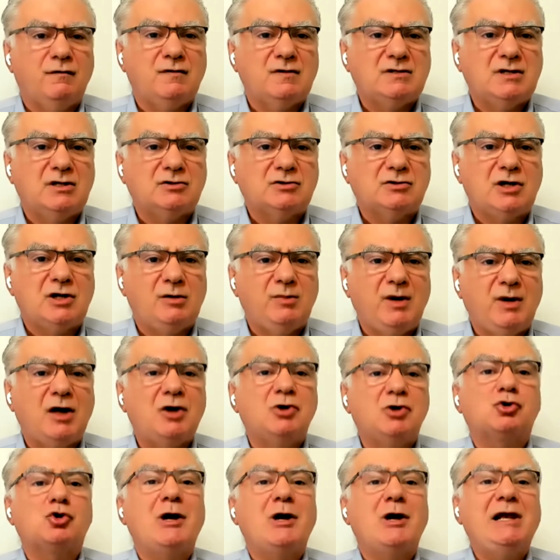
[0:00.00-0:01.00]
central
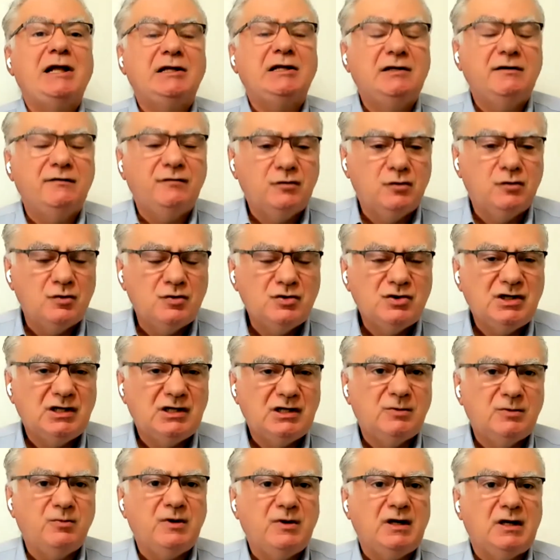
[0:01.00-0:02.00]
bank relative to
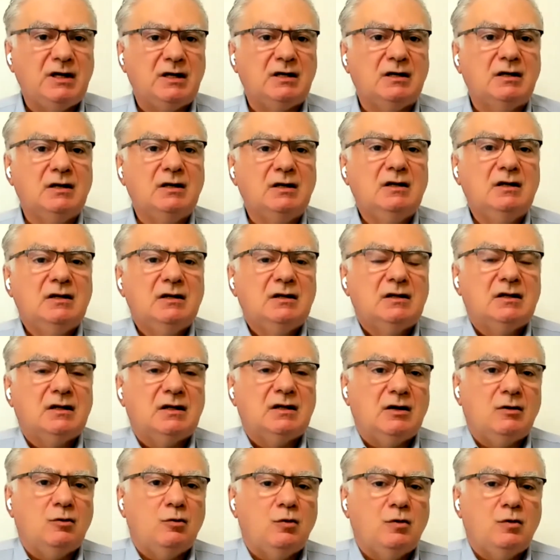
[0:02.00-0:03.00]
GDP
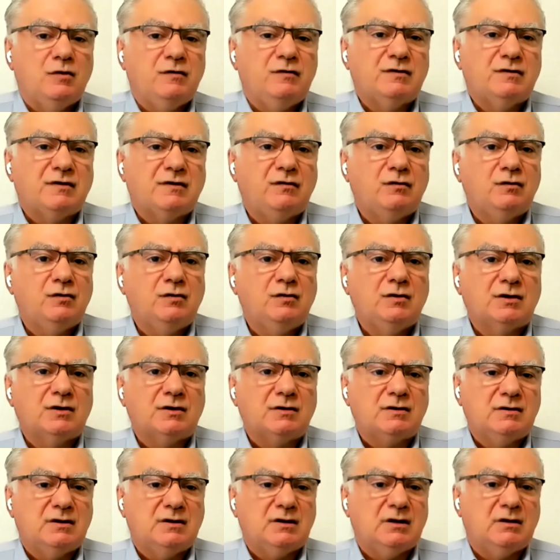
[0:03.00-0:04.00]
was restored